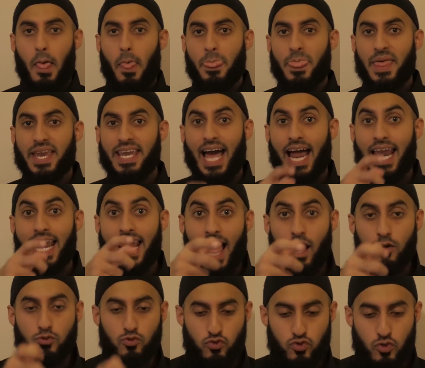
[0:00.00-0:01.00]
that
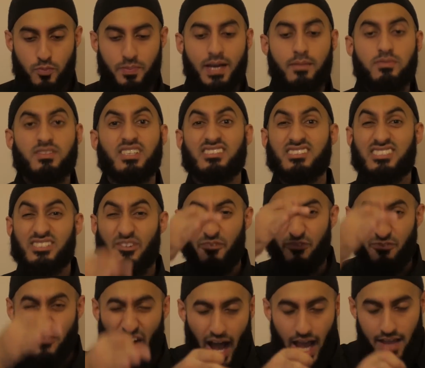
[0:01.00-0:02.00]
allow you to be able to
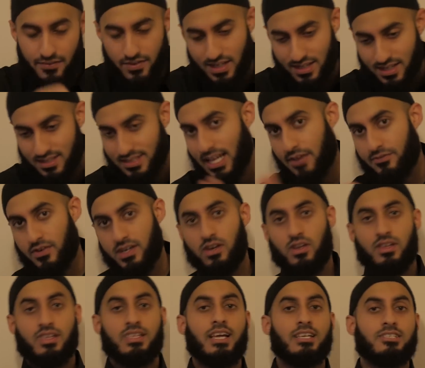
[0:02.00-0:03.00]
survive in this life and
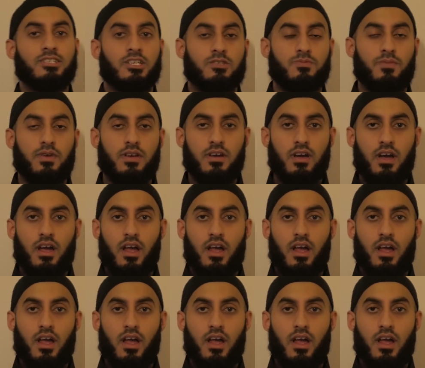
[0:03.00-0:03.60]
on the Day of Judgment.